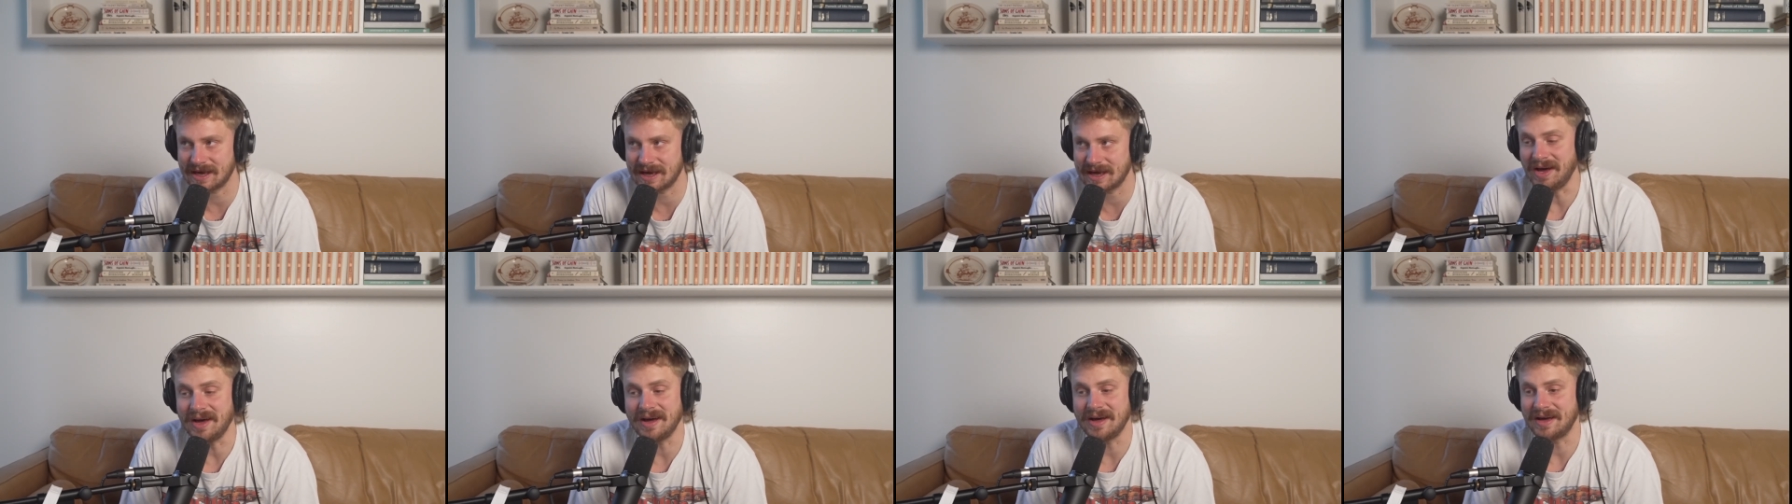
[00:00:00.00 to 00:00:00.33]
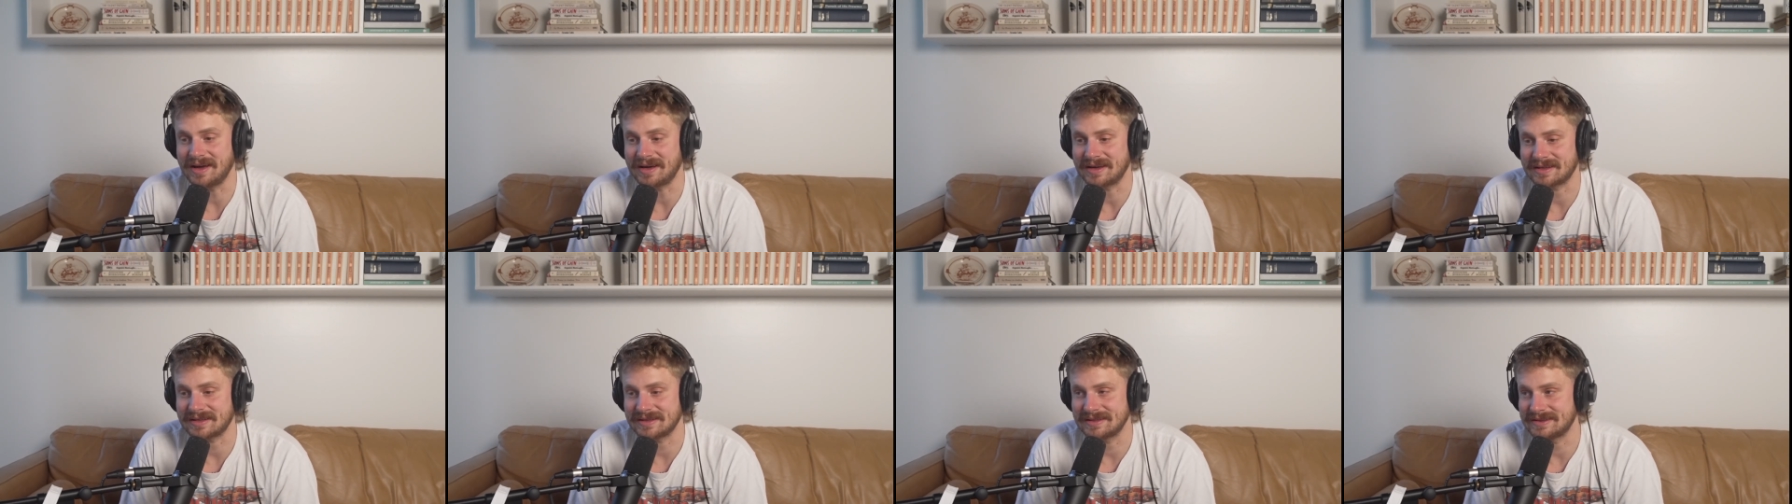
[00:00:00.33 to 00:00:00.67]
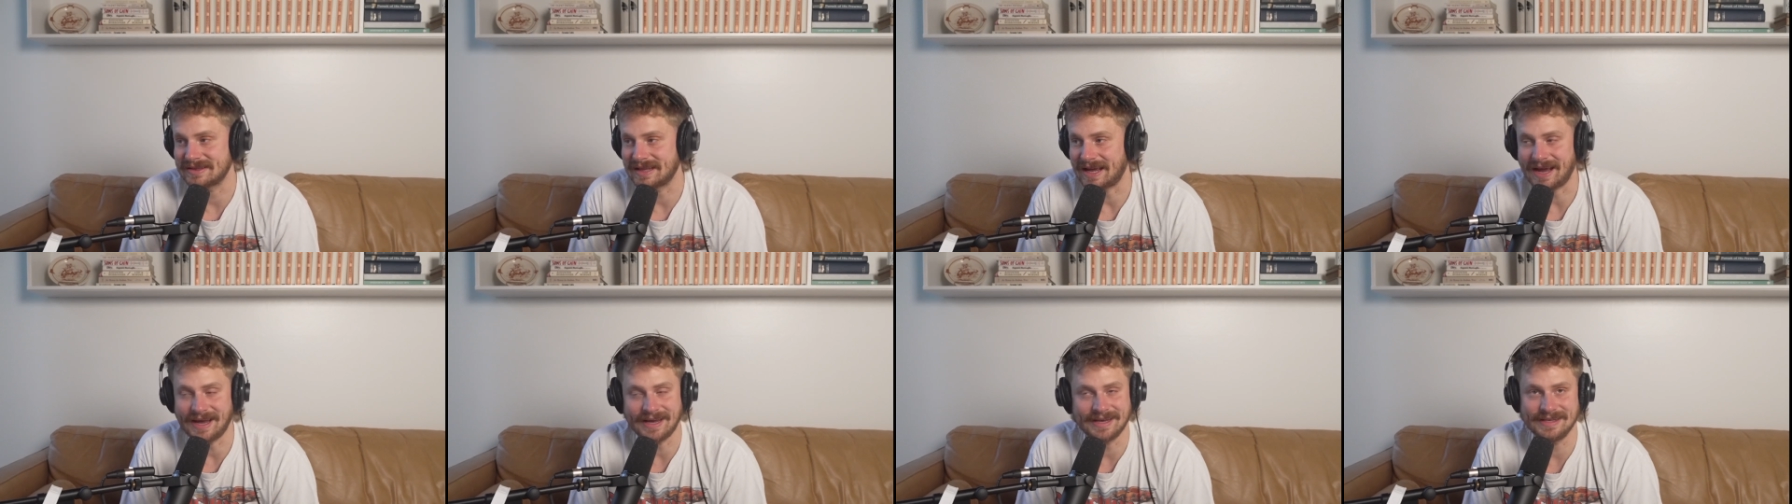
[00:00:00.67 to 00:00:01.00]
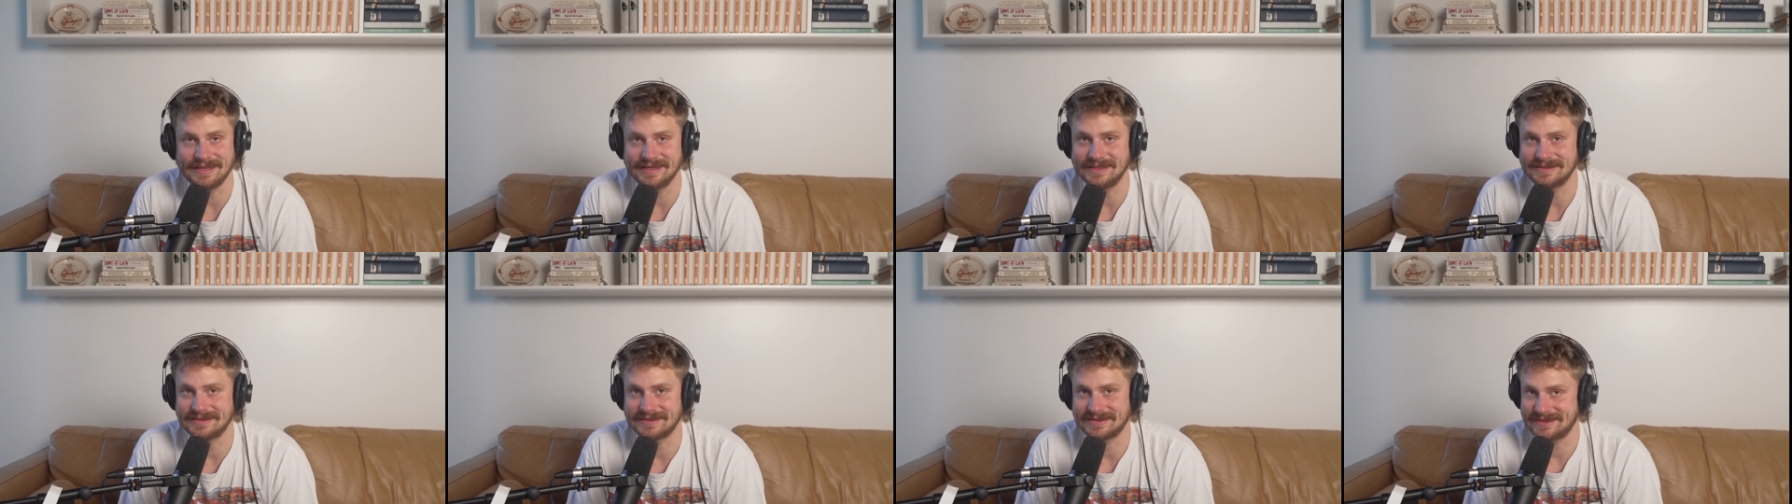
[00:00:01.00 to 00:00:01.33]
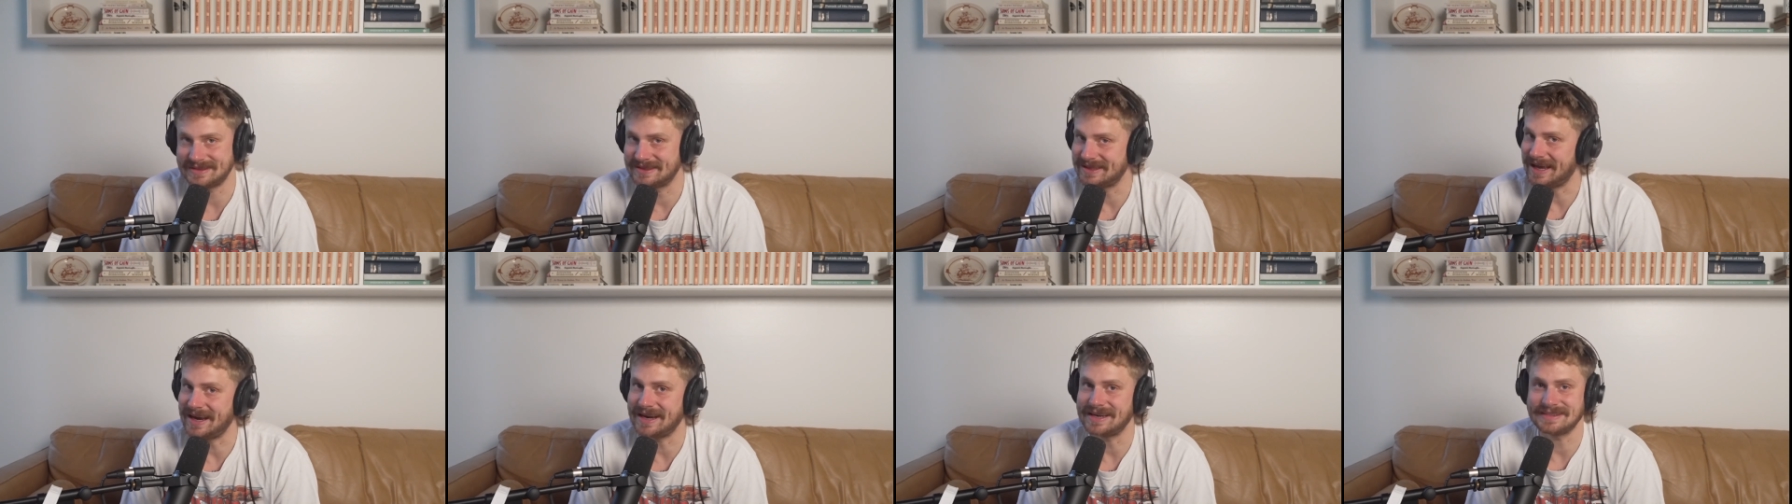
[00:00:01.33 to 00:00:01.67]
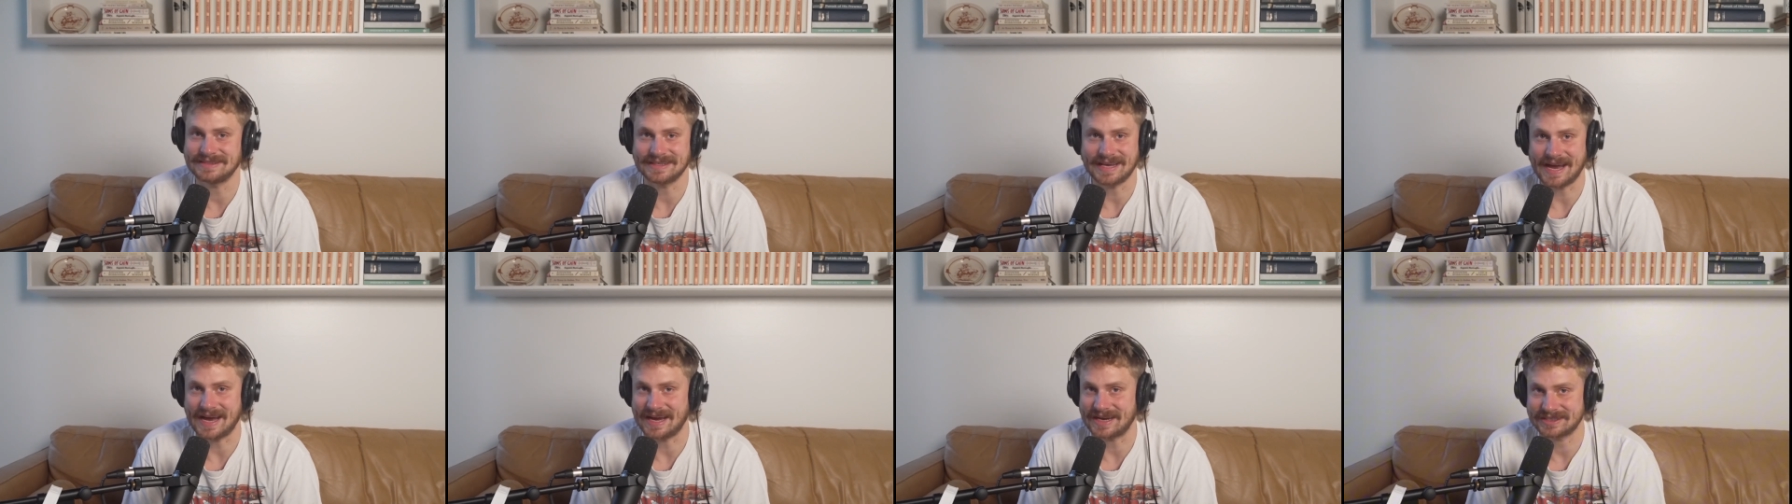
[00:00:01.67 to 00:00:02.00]
Fuck, that is
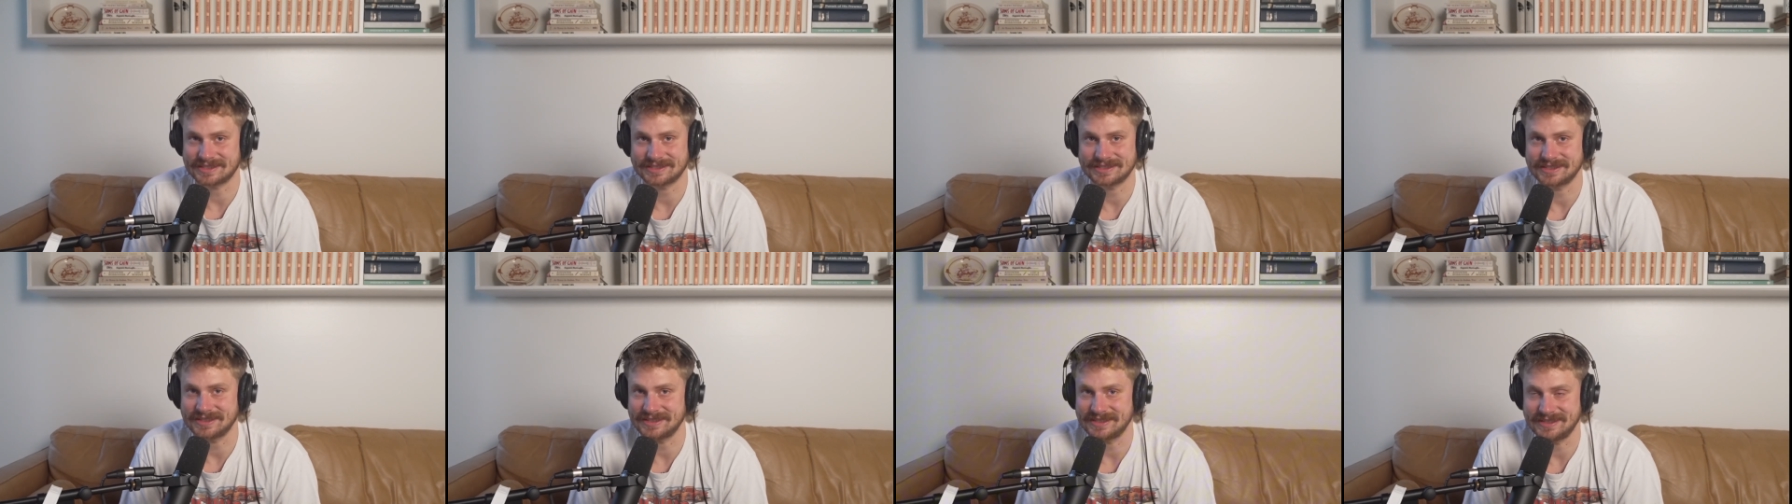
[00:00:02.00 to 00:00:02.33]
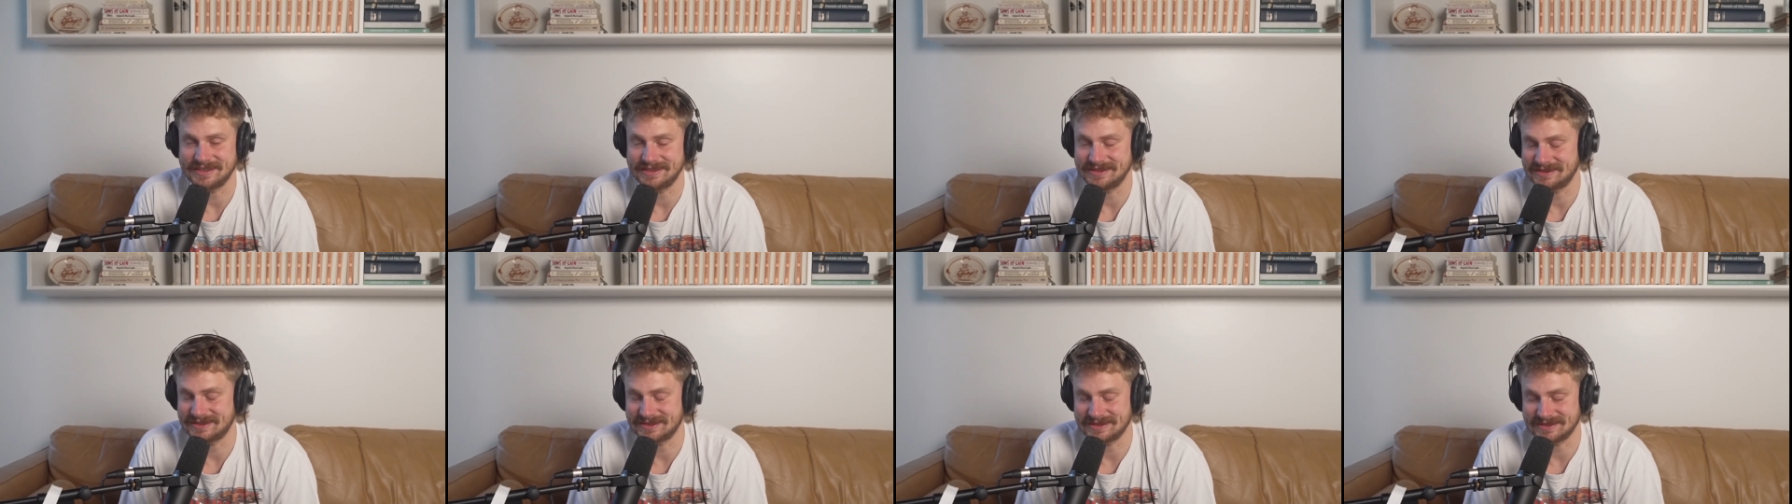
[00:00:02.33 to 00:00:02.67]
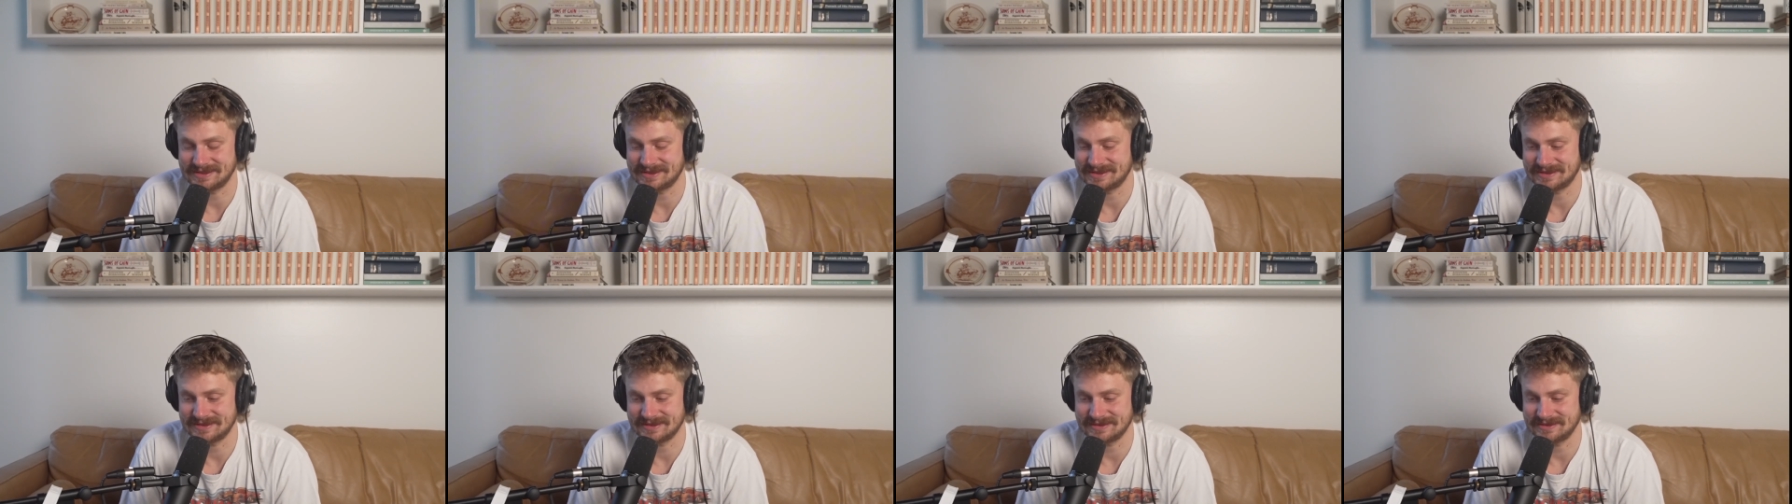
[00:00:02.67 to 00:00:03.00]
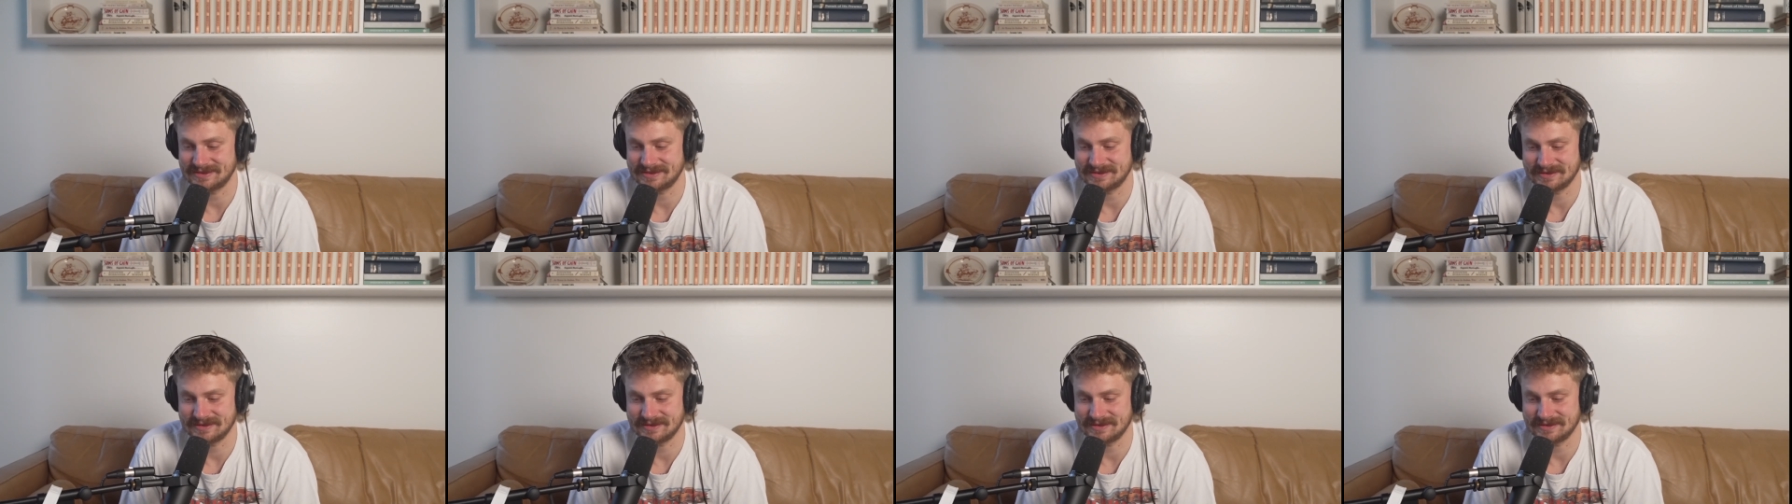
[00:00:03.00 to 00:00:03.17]
actually just